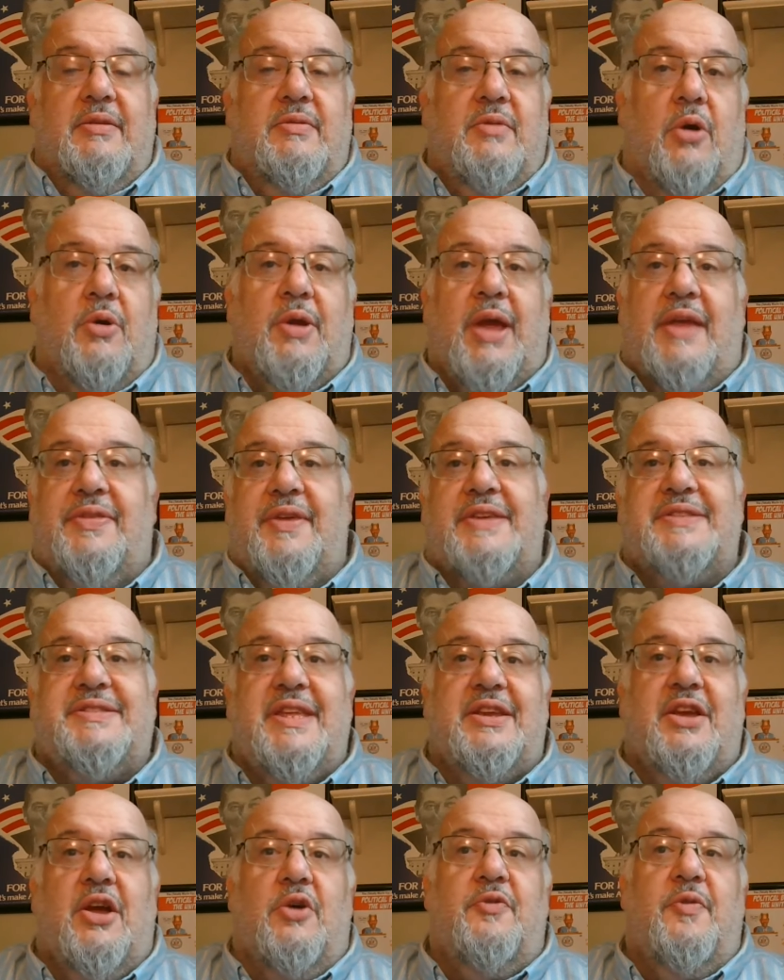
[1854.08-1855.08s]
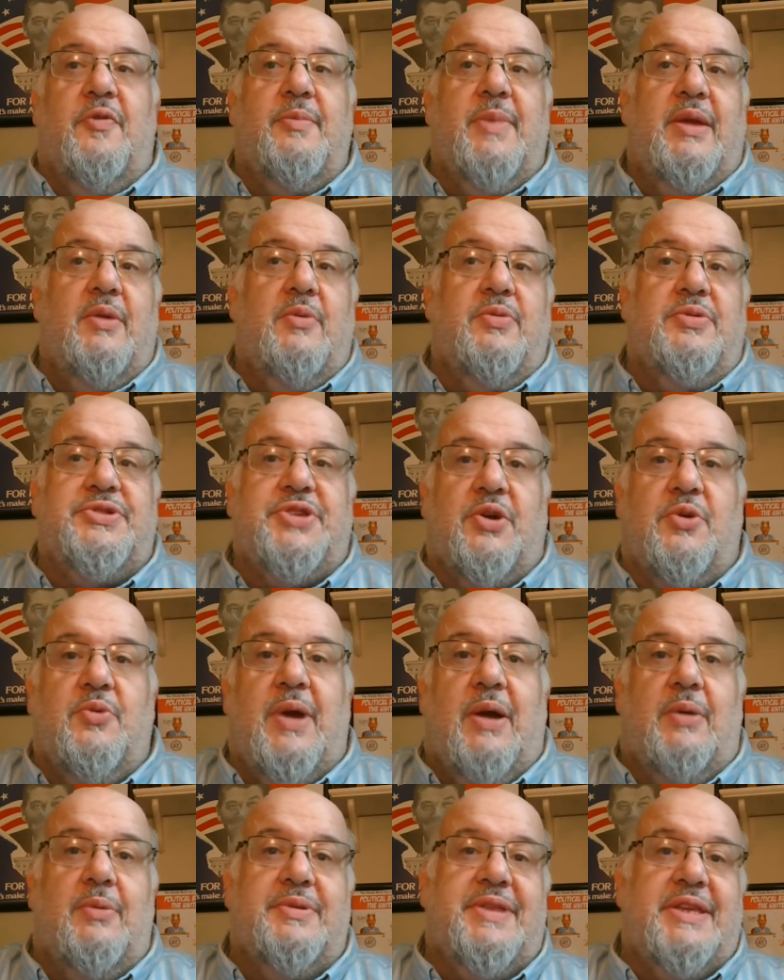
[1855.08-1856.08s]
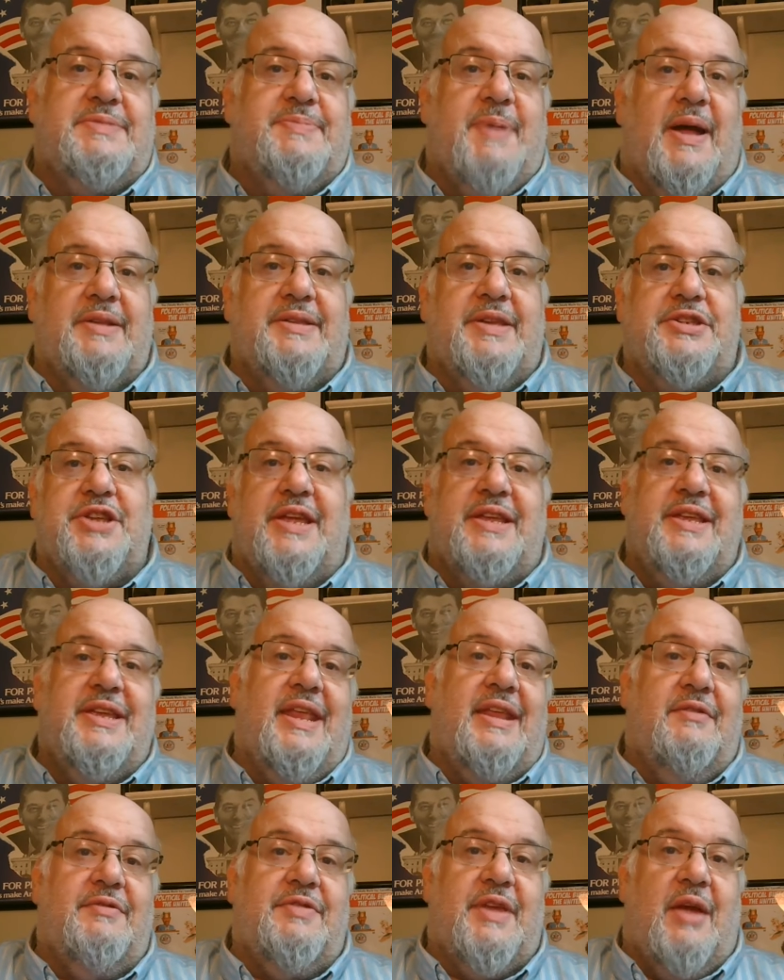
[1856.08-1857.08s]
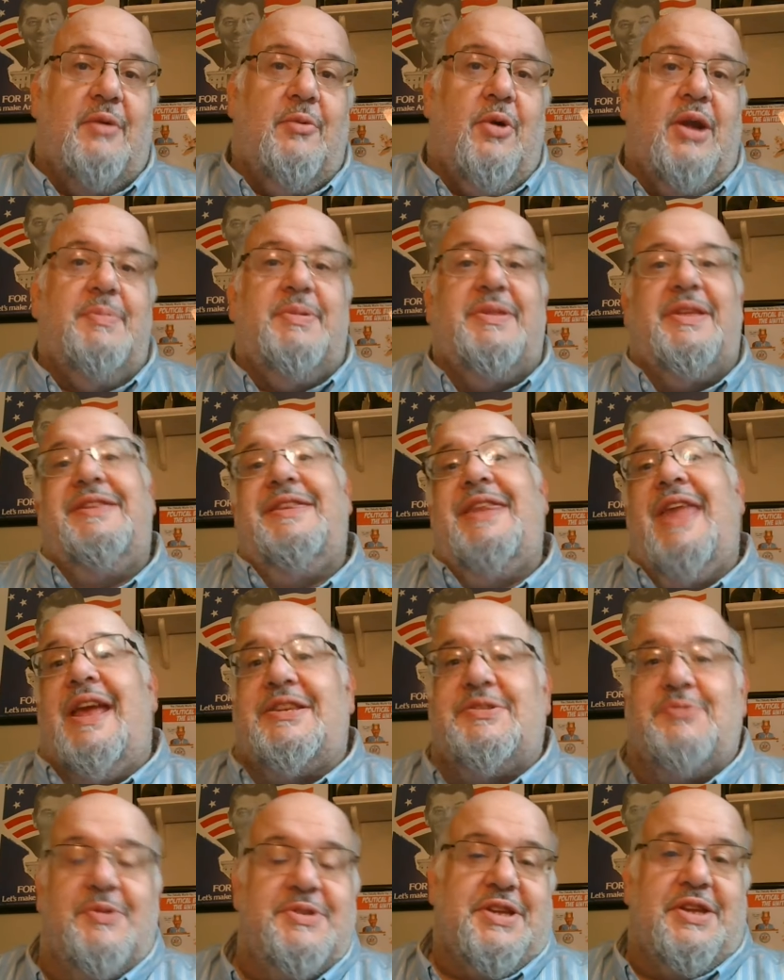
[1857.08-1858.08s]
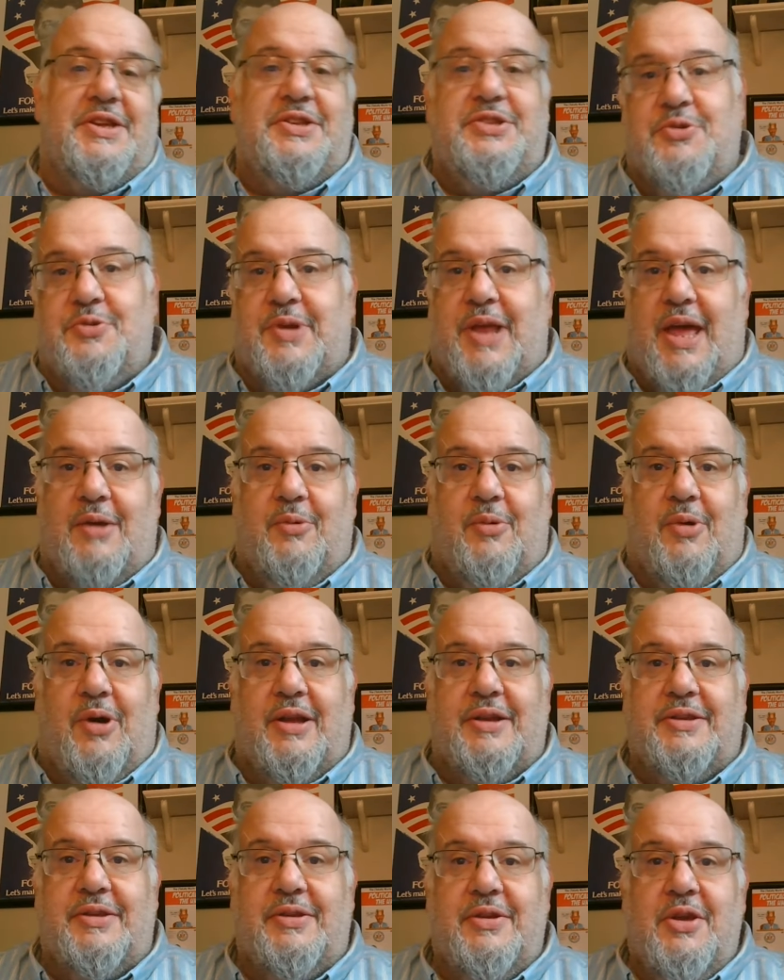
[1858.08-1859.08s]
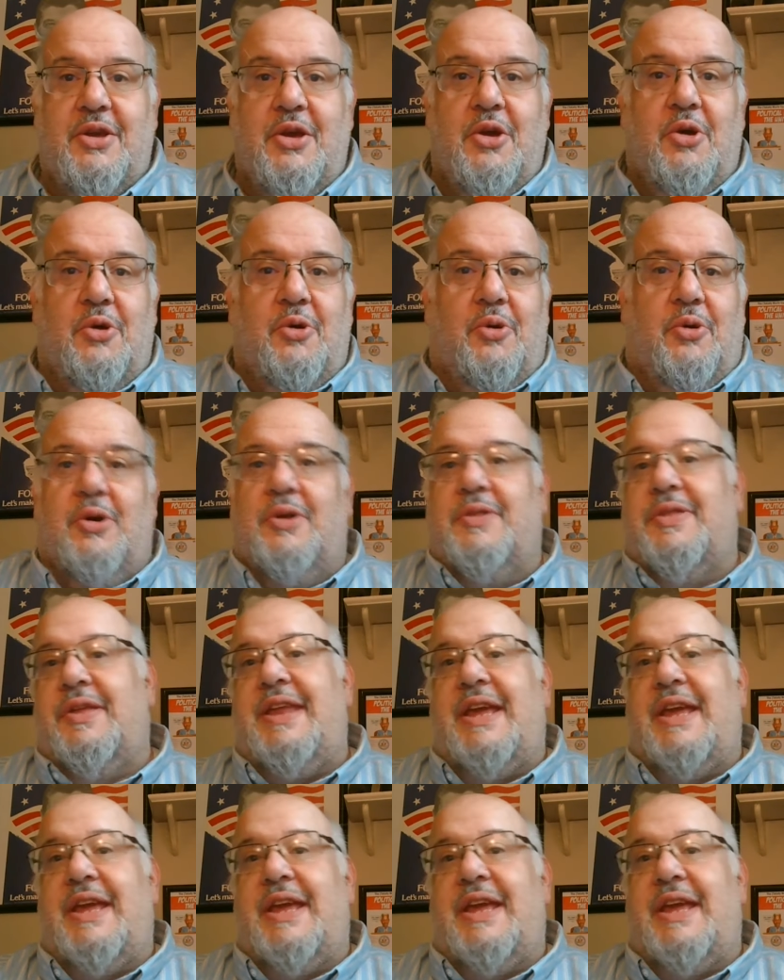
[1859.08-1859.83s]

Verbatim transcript: okay, things didn't go for me so well with this politician. I didn't get everything I wanted, but the next one's going to do what I want or the